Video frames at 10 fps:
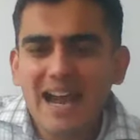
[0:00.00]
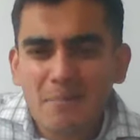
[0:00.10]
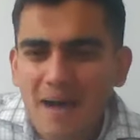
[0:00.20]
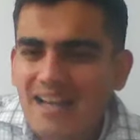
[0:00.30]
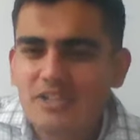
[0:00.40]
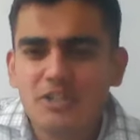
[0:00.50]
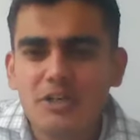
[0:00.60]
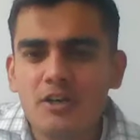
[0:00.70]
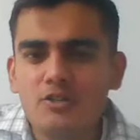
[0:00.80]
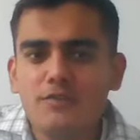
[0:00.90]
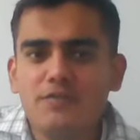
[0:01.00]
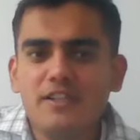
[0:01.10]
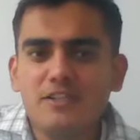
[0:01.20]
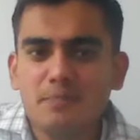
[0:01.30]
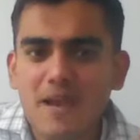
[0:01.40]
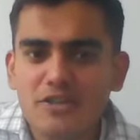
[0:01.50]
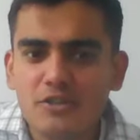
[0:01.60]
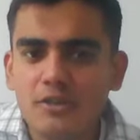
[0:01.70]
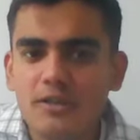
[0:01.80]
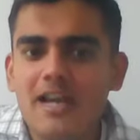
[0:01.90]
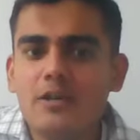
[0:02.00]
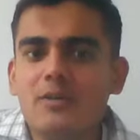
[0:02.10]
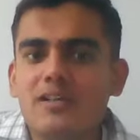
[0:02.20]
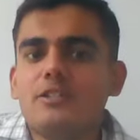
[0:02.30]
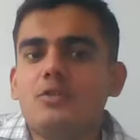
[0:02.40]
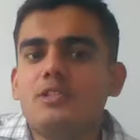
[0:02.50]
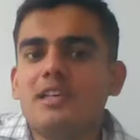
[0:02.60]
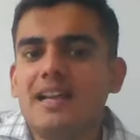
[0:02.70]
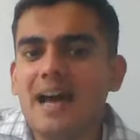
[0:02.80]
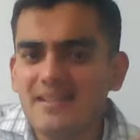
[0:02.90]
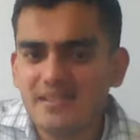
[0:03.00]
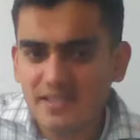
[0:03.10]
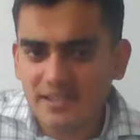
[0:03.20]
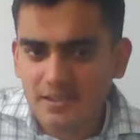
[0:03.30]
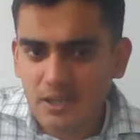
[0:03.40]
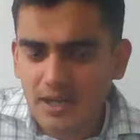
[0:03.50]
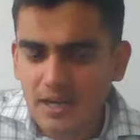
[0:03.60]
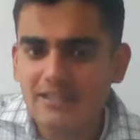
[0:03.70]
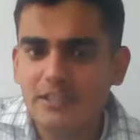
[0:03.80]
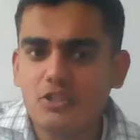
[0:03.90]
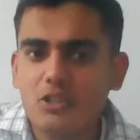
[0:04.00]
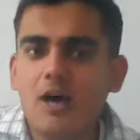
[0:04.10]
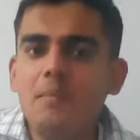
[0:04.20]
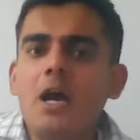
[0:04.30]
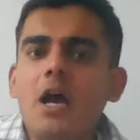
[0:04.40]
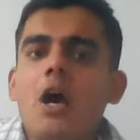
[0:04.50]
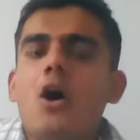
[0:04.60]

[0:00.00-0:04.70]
and managers who feel special and risk losing alliances and the job,